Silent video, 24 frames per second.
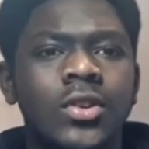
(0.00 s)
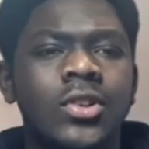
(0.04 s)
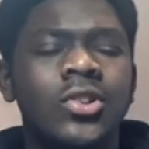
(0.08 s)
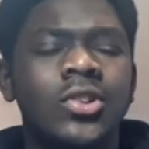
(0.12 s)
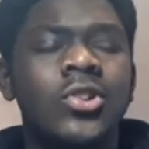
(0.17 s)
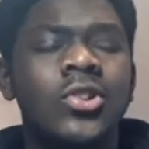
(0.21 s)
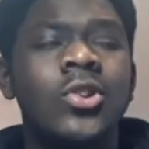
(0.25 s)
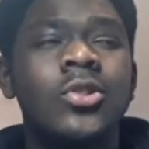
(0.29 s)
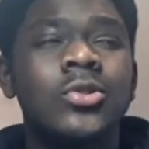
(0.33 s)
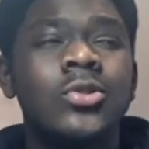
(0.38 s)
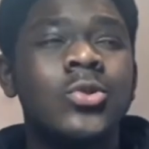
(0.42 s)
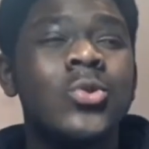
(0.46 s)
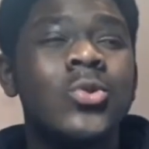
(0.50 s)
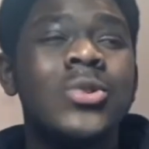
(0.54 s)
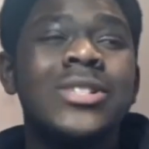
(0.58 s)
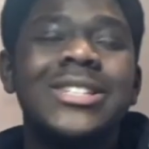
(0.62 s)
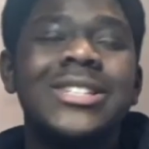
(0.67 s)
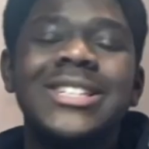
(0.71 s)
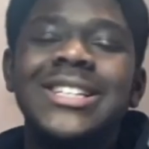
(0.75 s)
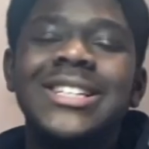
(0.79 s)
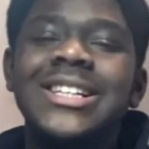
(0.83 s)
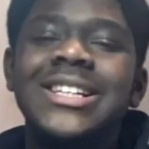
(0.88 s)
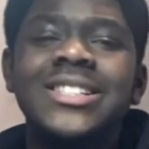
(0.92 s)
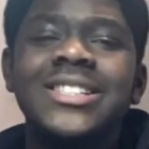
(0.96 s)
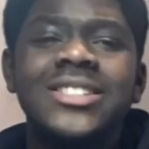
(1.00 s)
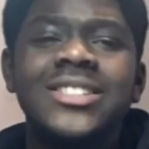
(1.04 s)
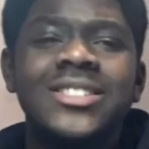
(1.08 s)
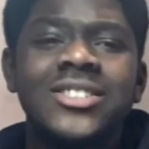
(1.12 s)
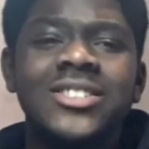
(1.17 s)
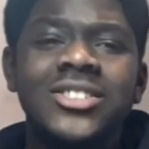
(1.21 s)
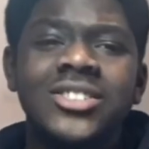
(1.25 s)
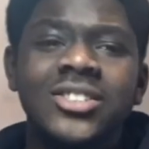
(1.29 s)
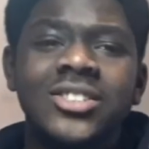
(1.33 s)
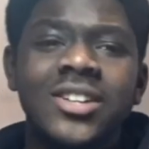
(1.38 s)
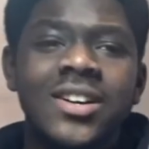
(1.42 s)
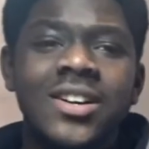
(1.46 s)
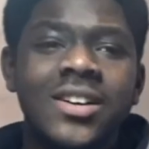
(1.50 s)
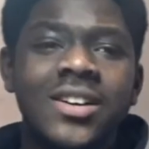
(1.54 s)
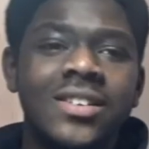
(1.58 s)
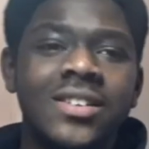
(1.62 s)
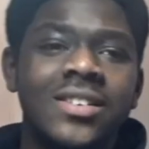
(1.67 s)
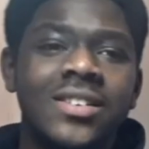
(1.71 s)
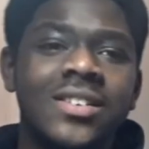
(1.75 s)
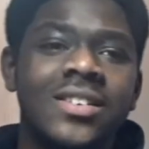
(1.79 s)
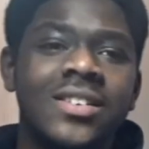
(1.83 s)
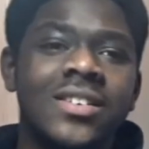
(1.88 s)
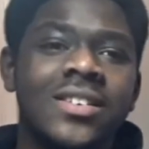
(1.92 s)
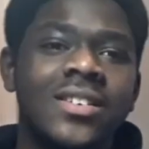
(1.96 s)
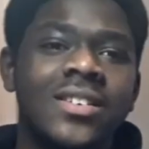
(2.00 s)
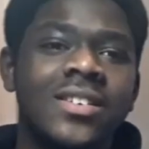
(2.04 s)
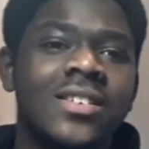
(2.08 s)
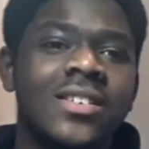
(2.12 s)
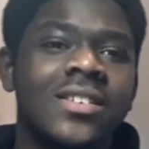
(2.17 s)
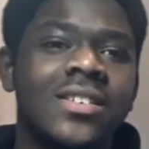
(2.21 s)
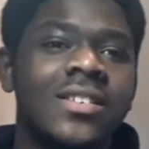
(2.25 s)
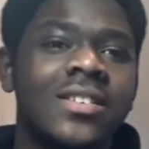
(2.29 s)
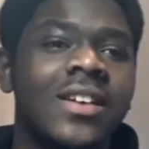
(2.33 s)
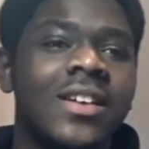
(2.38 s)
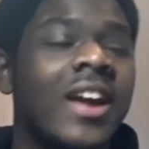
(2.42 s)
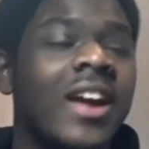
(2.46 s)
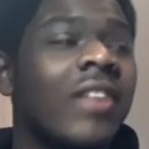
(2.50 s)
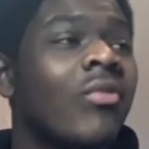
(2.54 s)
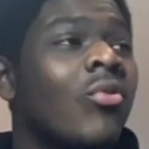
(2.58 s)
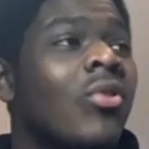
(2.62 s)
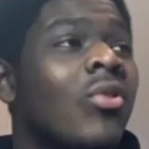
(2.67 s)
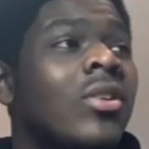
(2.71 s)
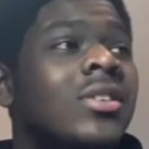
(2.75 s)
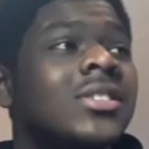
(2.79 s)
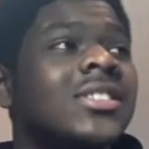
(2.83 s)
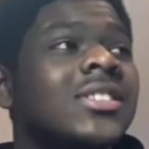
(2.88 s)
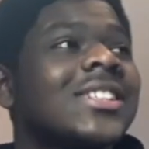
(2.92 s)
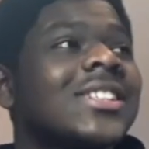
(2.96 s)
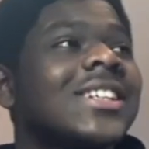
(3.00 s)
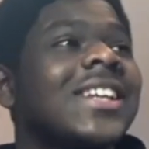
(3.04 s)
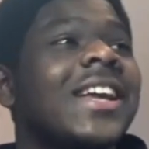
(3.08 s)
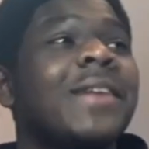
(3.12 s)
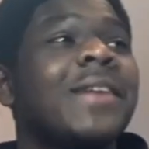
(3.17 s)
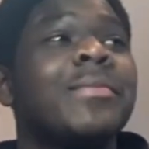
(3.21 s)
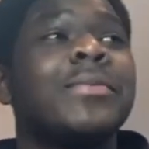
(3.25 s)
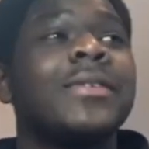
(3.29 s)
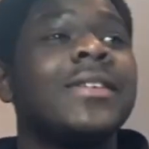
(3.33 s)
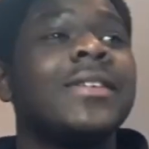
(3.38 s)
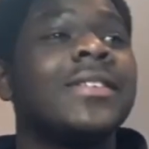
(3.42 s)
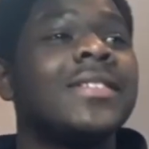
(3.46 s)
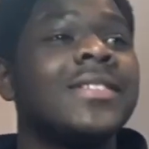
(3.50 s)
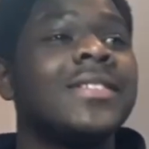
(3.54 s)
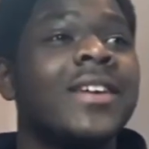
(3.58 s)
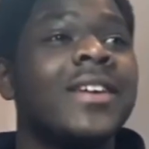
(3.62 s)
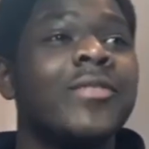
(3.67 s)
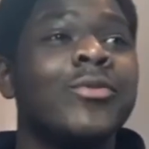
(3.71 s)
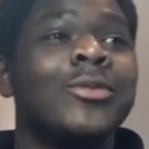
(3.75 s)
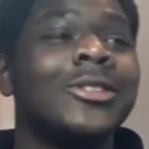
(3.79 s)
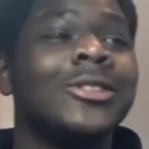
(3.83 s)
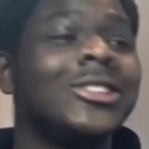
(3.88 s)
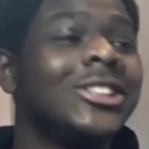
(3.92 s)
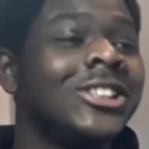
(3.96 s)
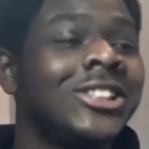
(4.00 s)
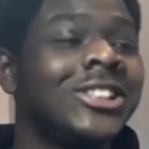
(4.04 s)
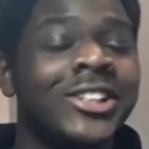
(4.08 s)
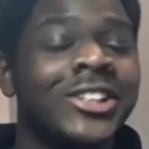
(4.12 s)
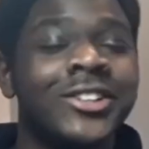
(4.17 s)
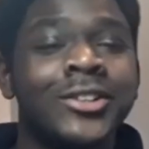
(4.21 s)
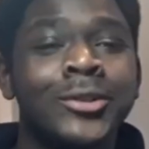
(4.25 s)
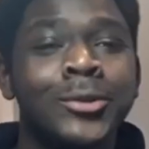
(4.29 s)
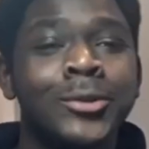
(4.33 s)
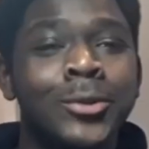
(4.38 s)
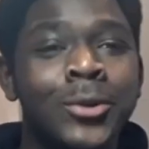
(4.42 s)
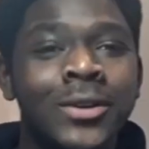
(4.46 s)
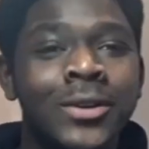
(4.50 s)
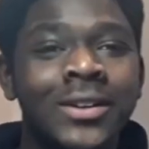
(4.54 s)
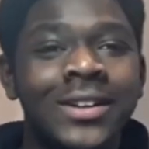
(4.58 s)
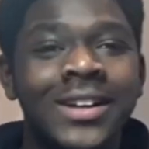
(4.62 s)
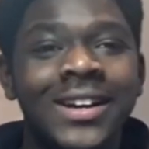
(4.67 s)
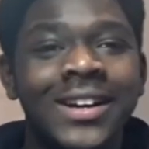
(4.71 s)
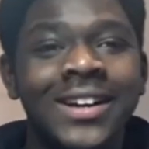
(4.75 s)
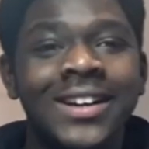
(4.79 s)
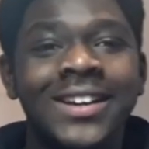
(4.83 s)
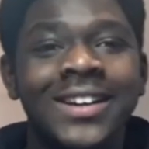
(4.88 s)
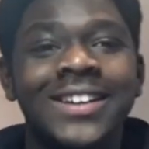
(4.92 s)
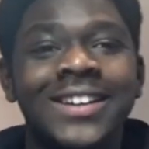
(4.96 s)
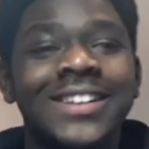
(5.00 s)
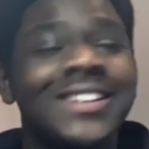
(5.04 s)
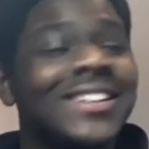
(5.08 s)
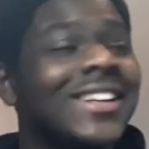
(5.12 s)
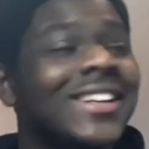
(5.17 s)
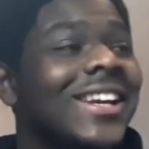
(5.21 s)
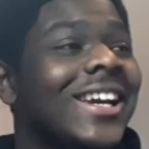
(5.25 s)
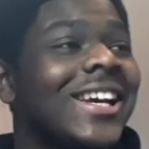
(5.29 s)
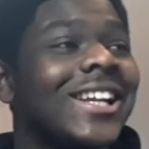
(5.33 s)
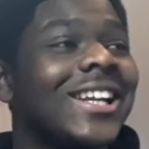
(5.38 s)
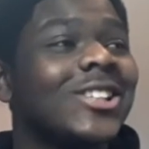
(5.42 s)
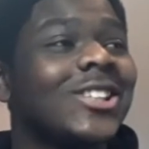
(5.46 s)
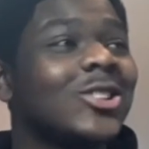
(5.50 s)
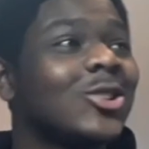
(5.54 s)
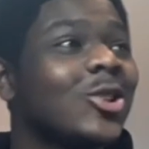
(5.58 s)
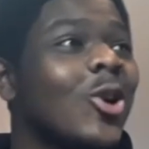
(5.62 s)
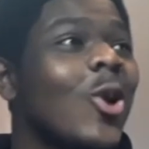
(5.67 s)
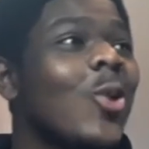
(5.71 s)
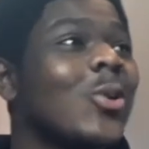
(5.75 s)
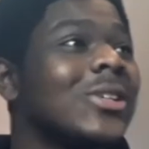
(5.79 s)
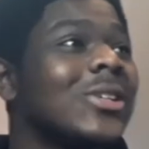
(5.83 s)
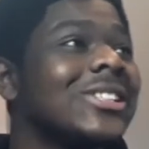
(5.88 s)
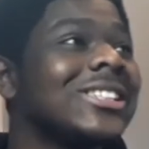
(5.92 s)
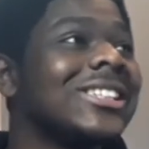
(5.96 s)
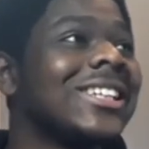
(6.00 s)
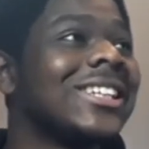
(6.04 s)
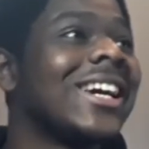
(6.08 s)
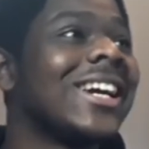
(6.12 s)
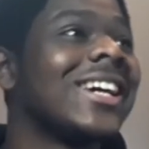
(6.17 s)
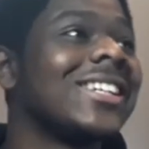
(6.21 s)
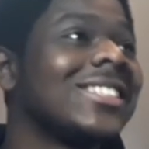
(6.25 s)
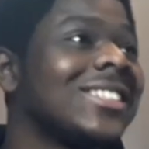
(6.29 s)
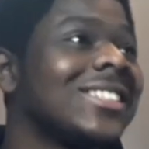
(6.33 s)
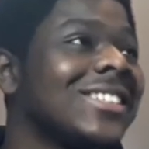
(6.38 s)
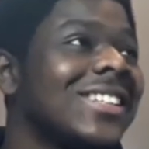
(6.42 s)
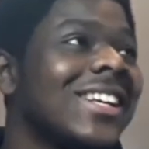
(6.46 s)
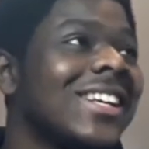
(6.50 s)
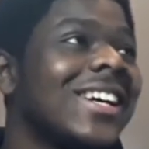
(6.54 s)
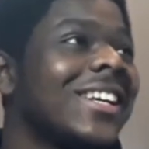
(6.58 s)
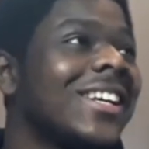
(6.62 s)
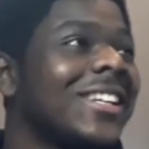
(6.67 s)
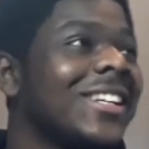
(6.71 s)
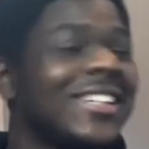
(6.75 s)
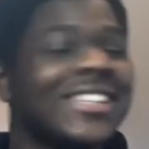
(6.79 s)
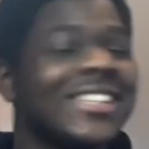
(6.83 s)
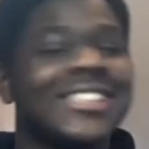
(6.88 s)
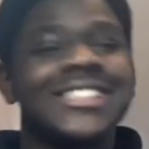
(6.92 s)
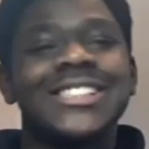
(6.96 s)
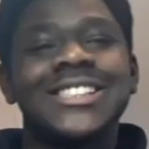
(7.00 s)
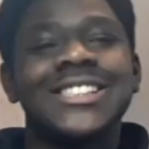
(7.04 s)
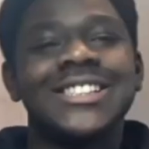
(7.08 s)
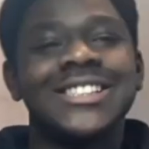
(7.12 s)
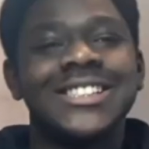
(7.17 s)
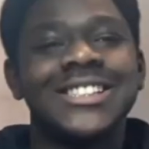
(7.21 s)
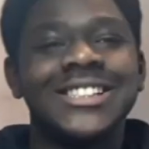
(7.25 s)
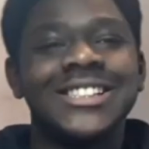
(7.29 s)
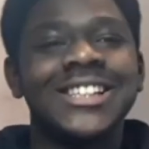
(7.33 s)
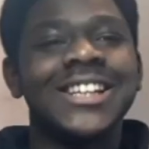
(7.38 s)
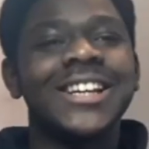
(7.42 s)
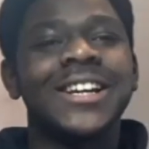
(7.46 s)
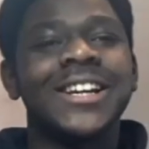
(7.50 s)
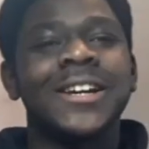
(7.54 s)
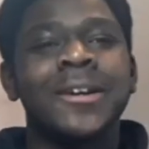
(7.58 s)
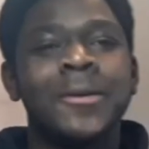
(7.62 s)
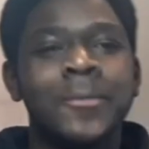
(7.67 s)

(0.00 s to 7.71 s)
You know, it's always easy to start. Everyone's clapping, everyone's cheering you on, like, yeah, this goal is gassed, like, this is sick.